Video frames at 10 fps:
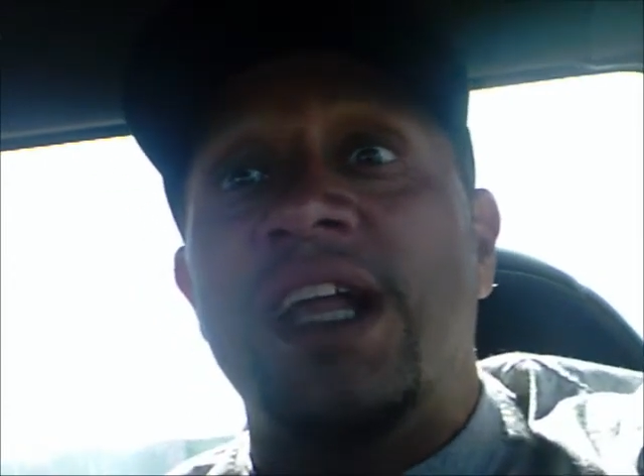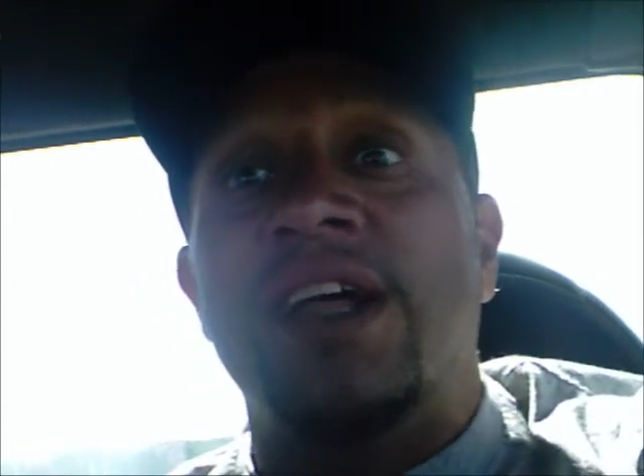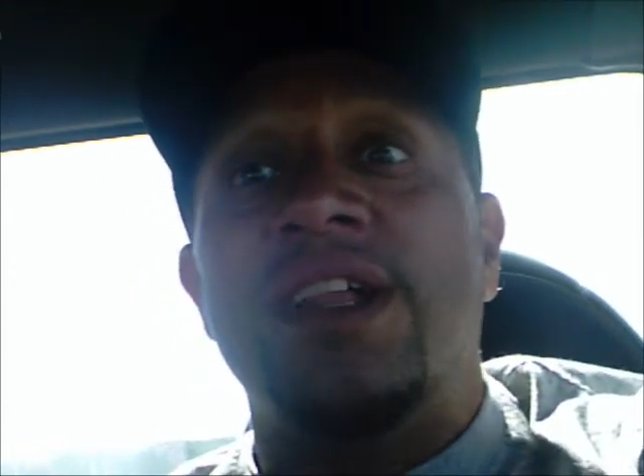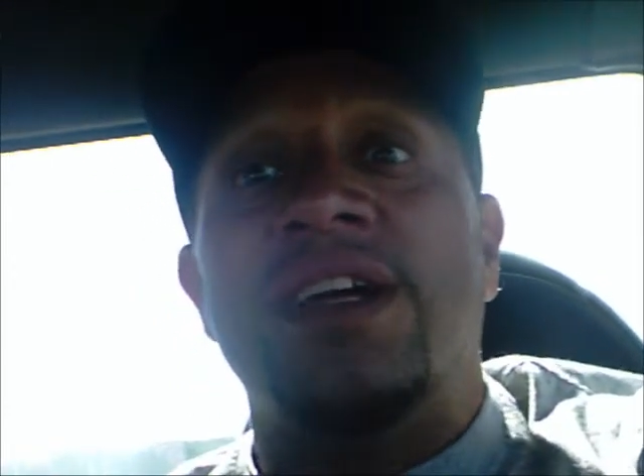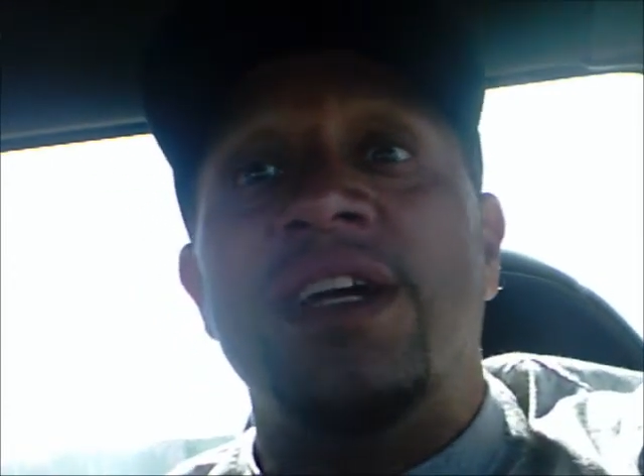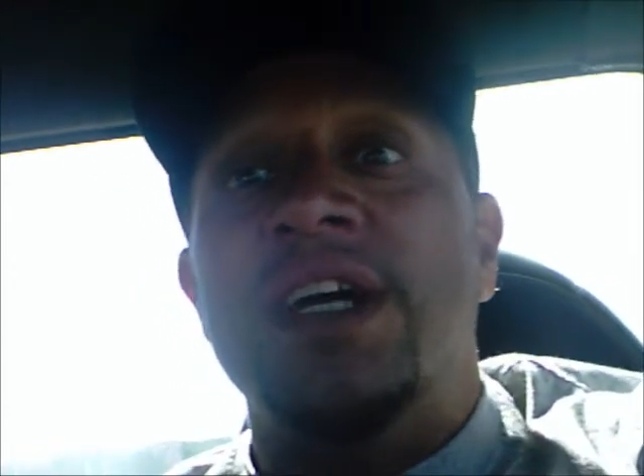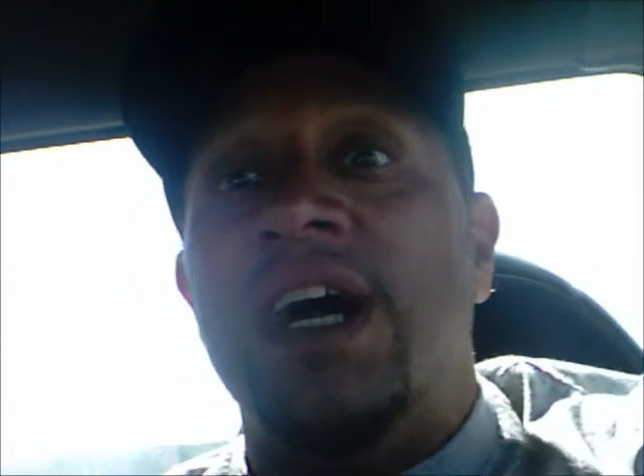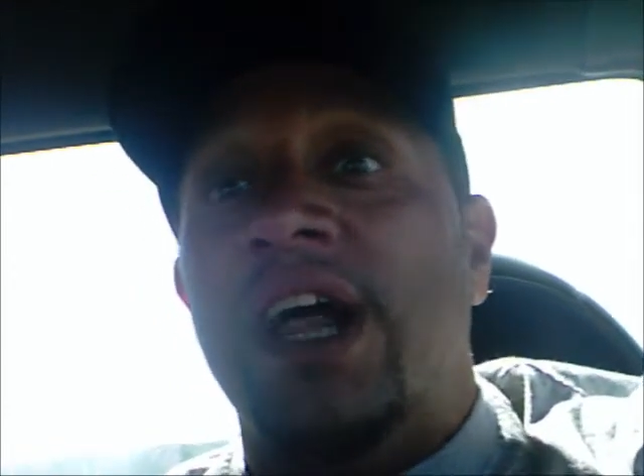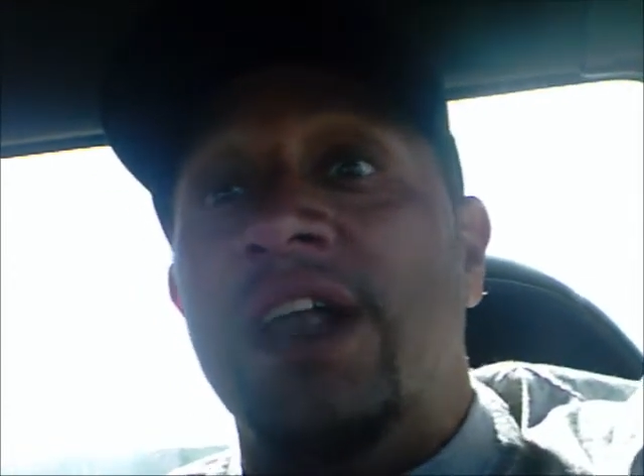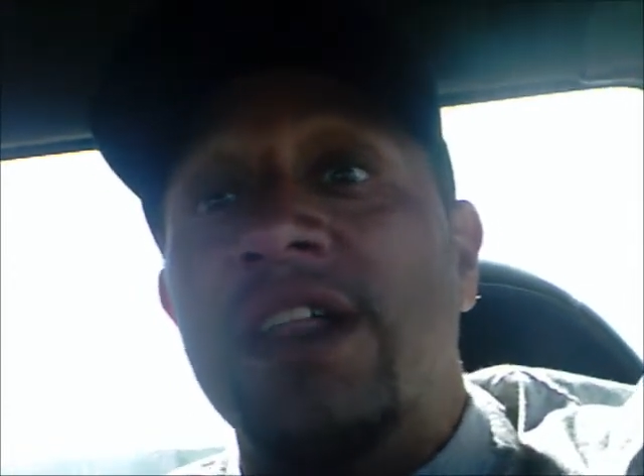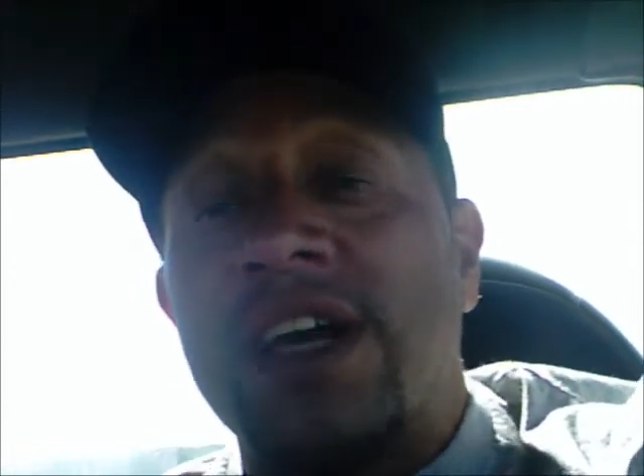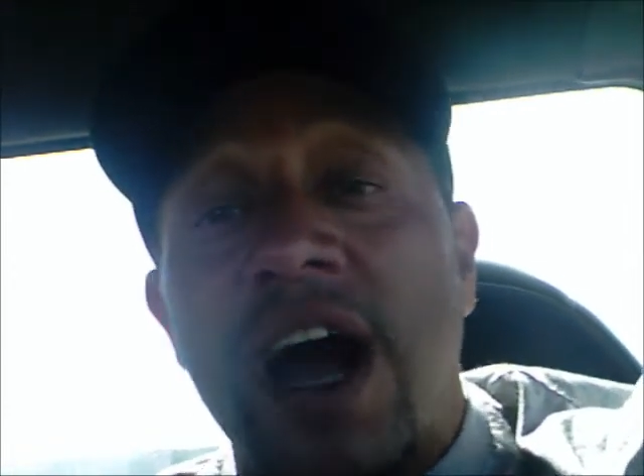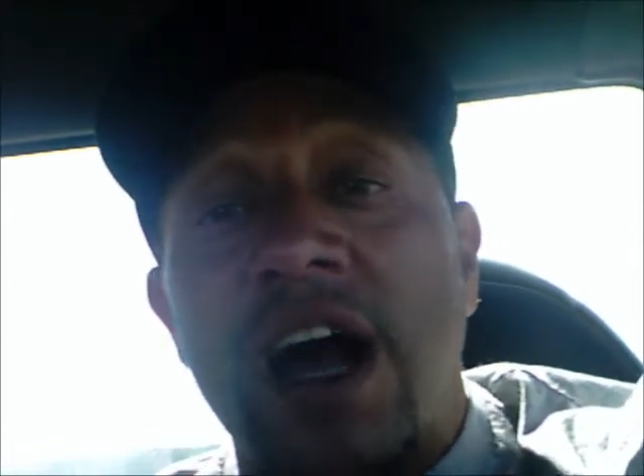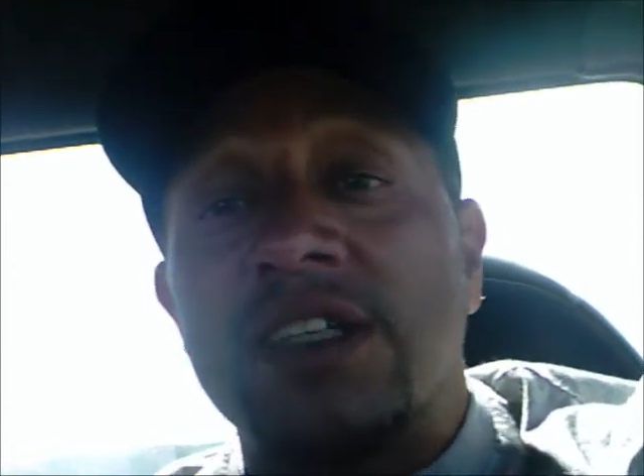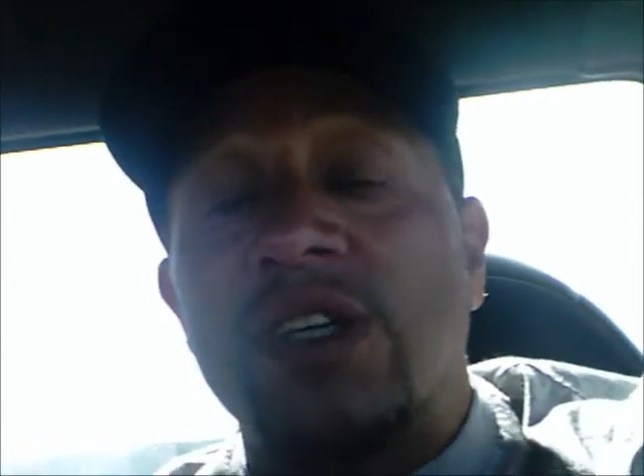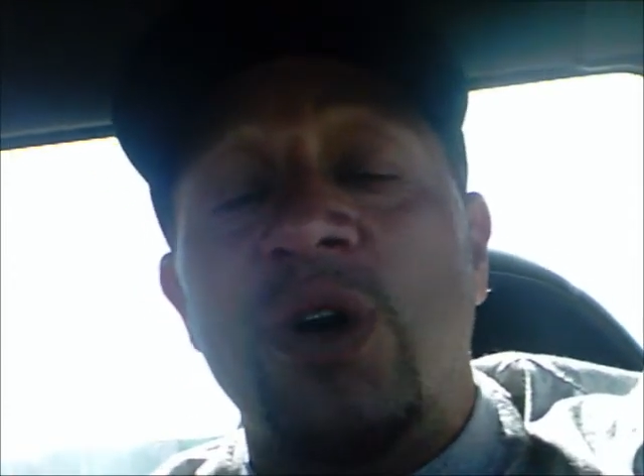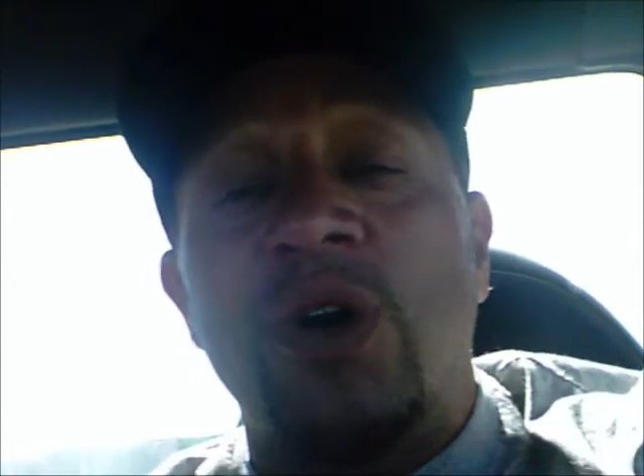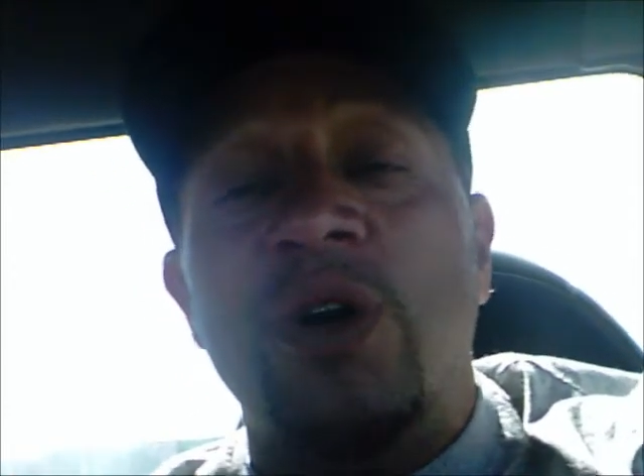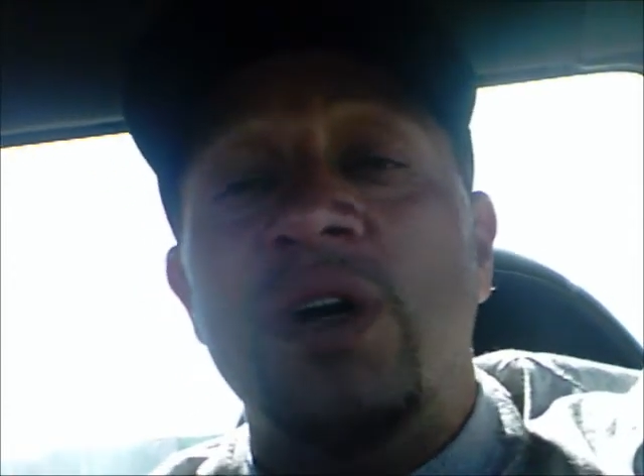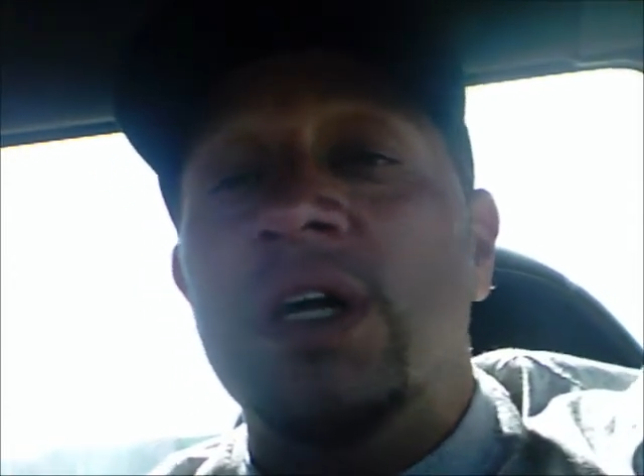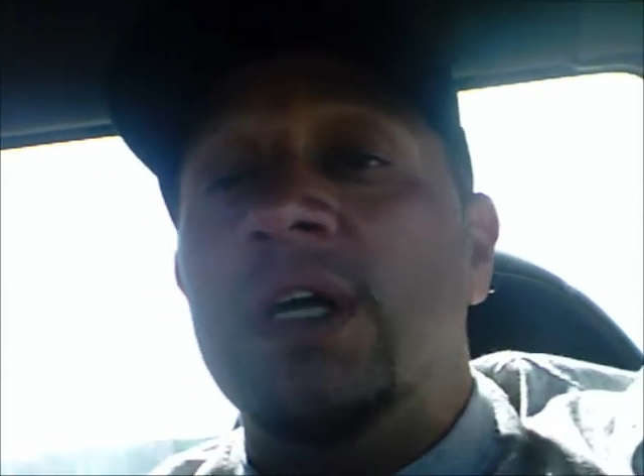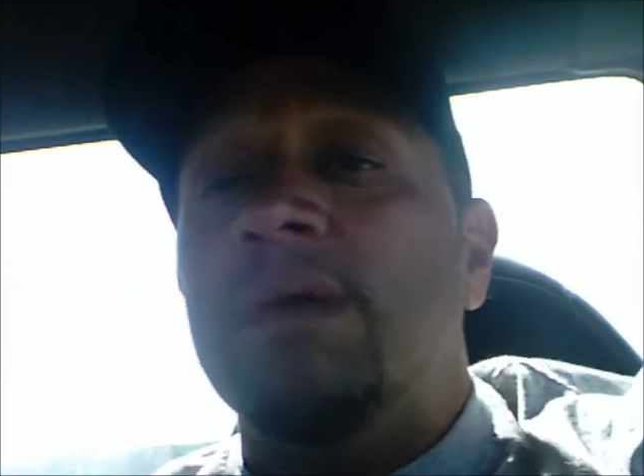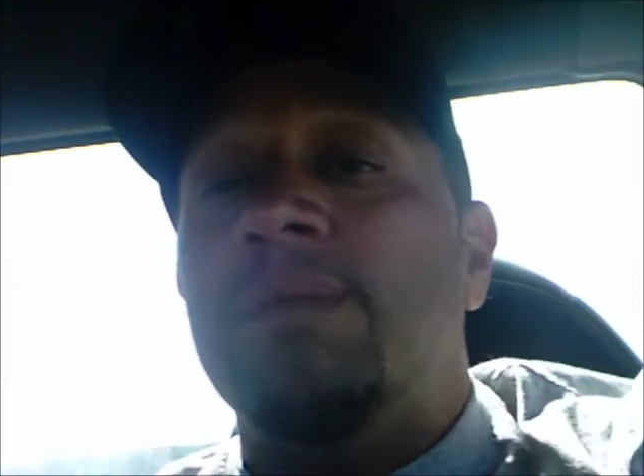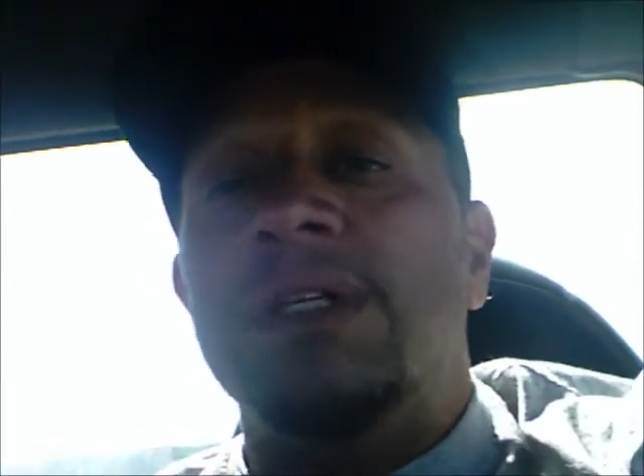another Costco.